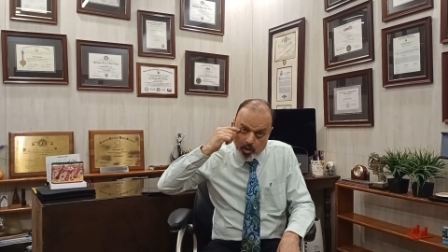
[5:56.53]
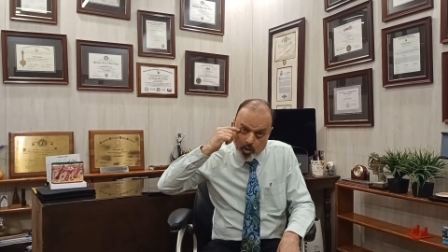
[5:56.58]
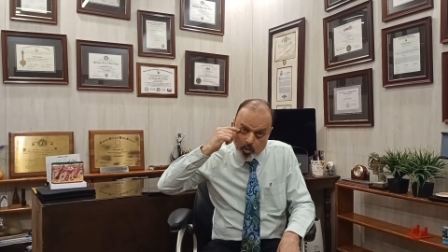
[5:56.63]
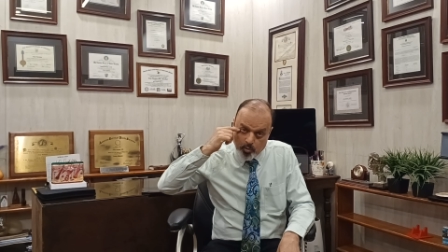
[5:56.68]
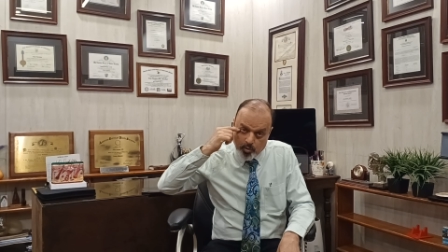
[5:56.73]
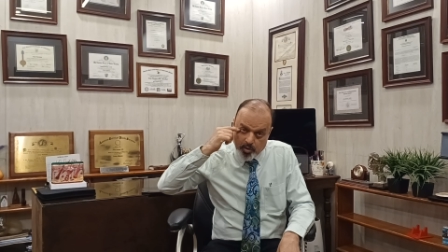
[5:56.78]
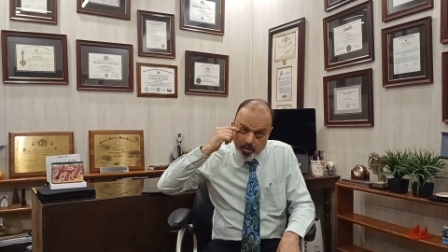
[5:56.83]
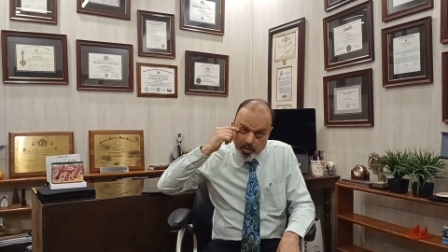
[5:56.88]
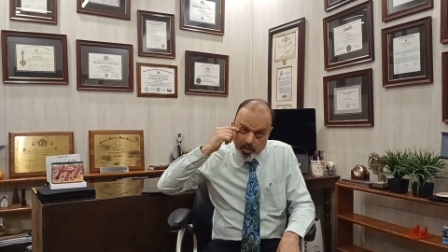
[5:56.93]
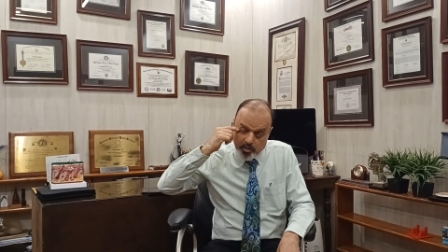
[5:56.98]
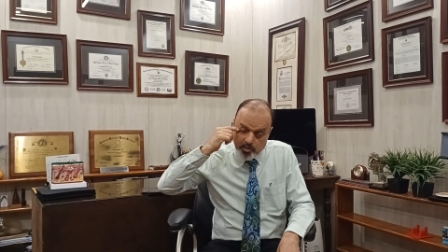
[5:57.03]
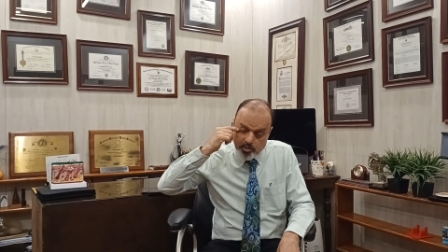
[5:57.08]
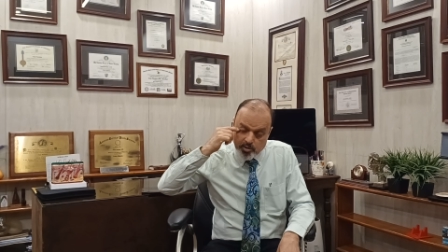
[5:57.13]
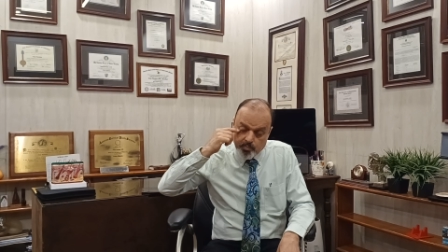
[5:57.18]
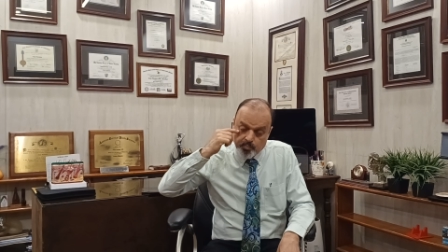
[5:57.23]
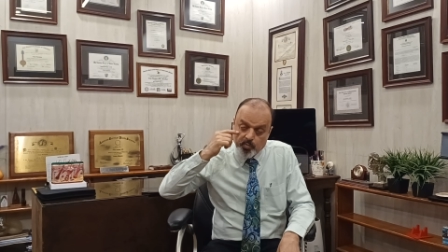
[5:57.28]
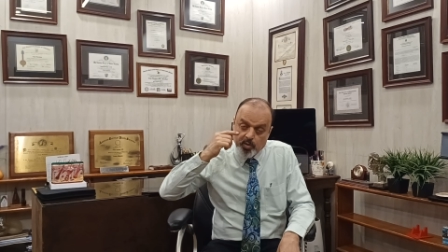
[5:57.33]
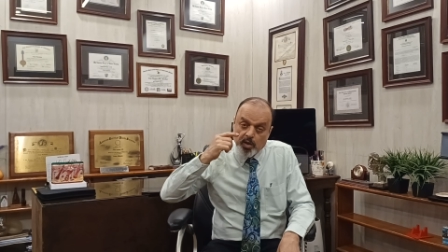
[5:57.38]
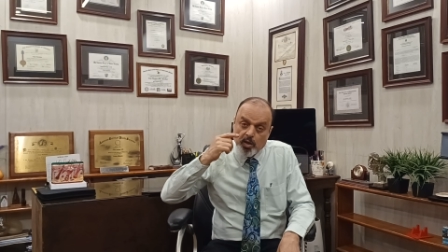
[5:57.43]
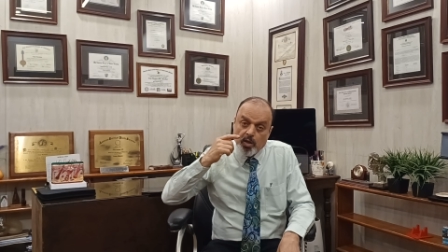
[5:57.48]
outer edge.
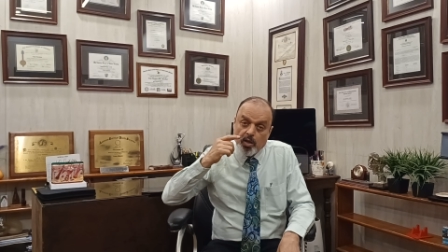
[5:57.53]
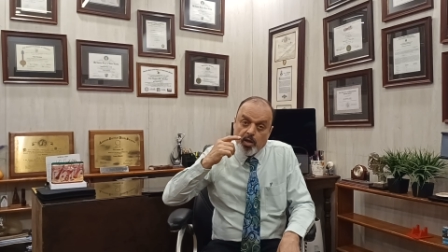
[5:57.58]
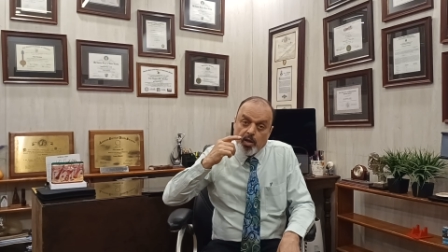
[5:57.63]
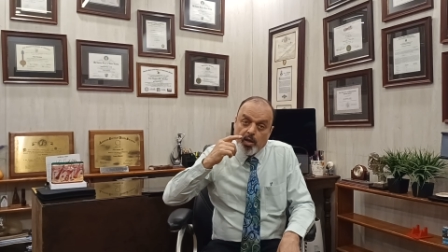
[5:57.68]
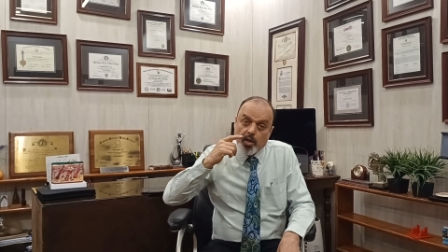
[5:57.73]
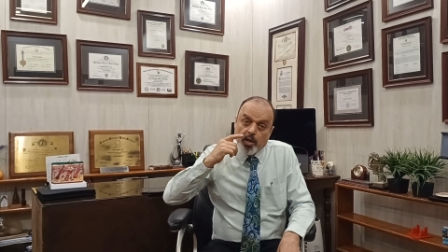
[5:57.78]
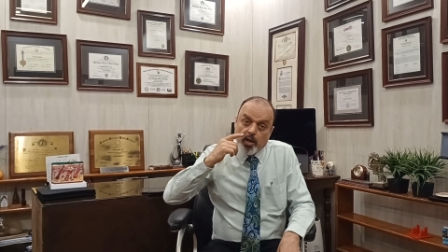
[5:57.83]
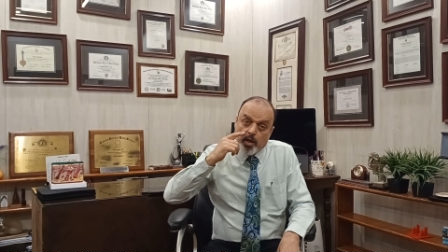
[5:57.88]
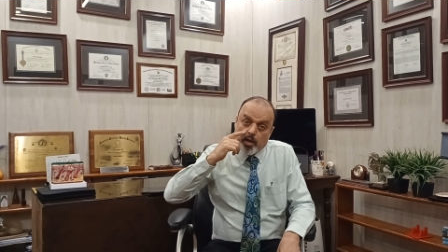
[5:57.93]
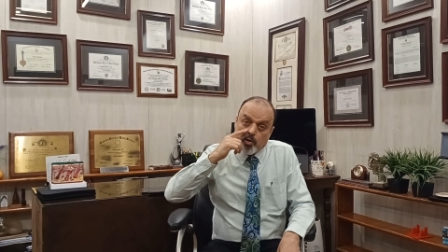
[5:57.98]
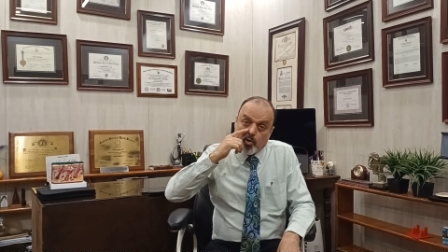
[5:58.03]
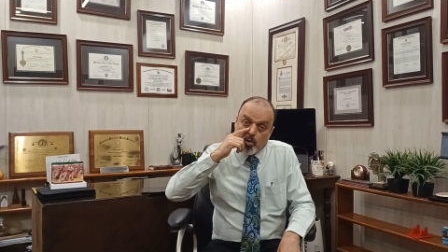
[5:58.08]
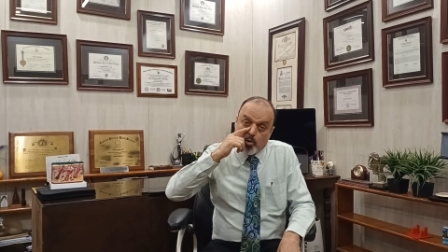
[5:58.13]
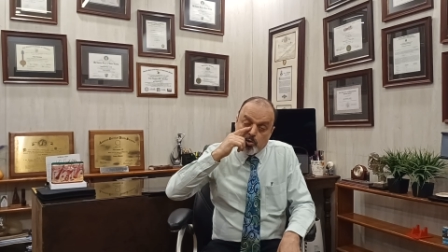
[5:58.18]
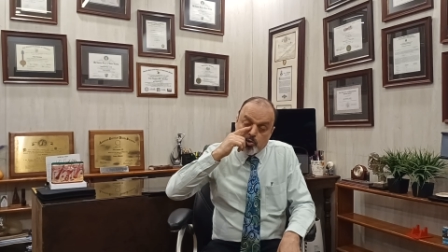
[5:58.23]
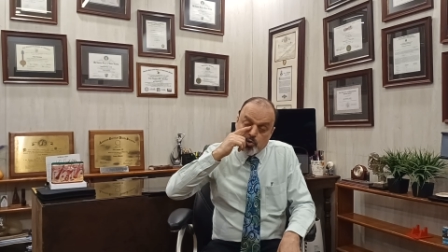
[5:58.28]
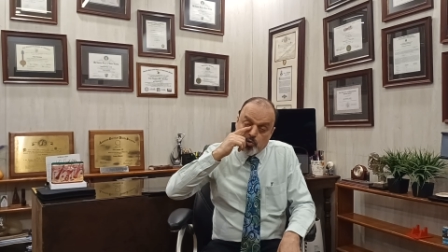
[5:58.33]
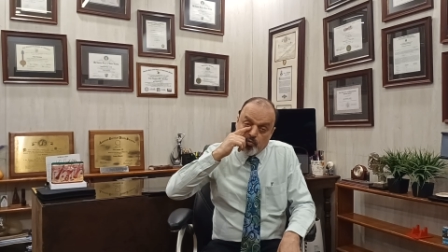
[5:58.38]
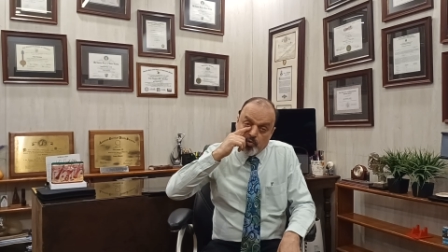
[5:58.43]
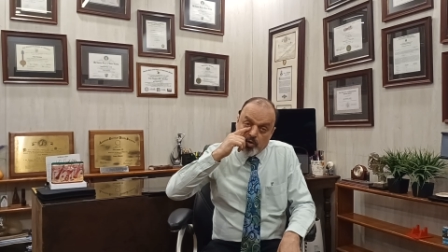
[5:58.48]
And
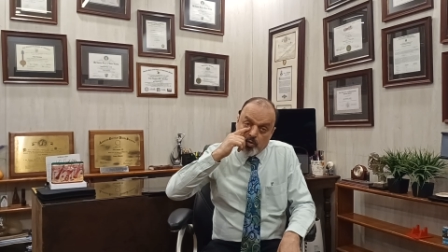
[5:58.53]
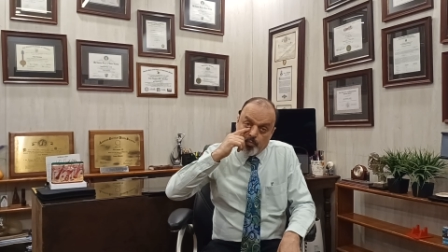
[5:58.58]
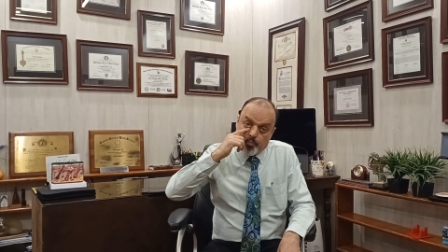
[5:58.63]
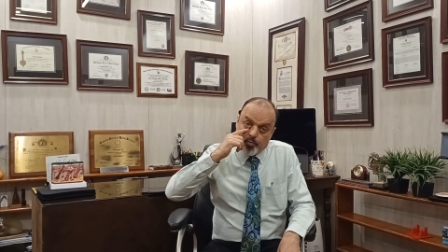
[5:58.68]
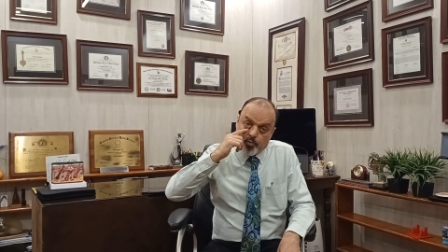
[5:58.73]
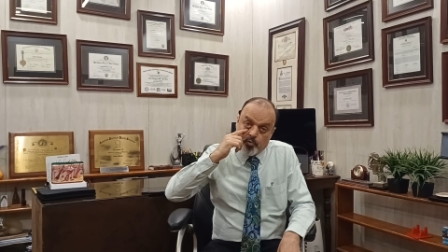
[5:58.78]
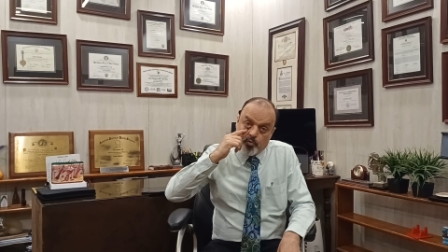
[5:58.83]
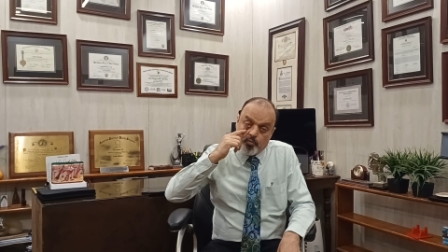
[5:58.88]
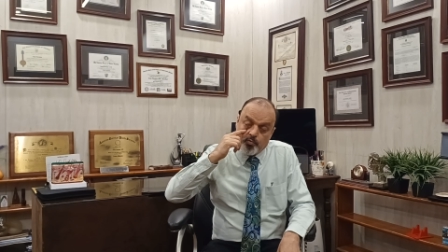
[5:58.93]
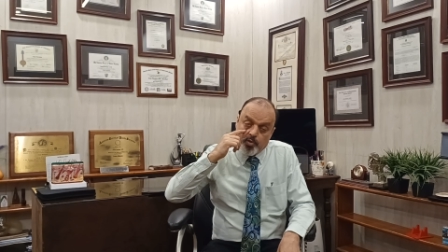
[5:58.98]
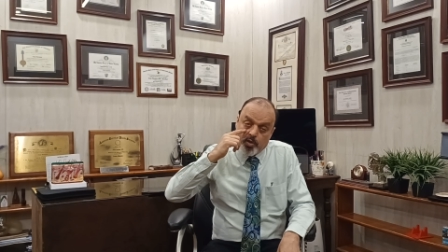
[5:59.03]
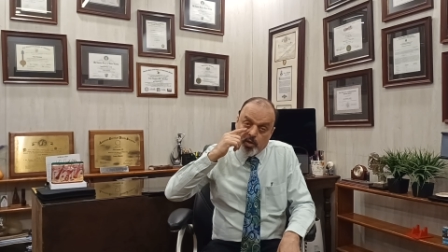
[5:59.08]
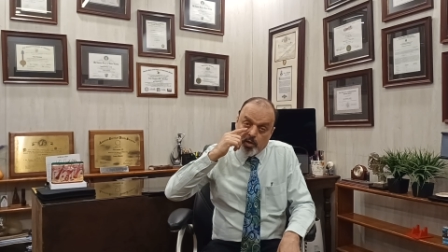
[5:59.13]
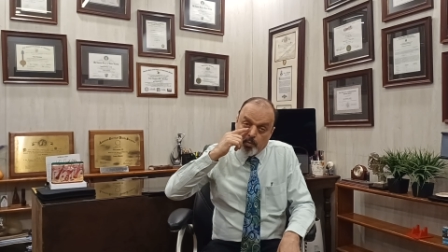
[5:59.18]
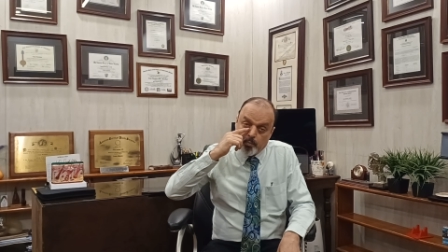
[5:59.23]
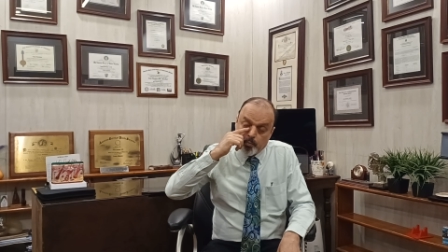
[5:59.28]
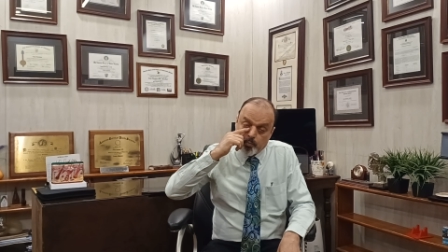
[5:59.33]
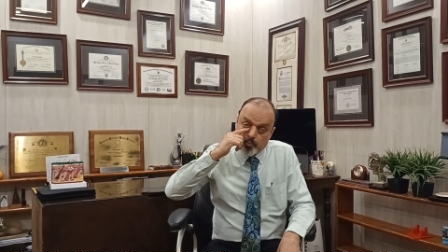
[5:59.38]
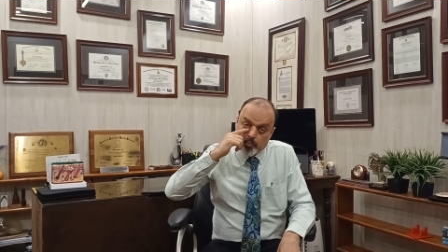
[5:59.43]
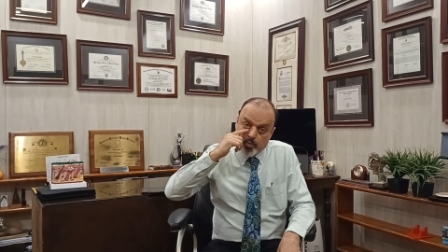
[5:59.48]
also we improve the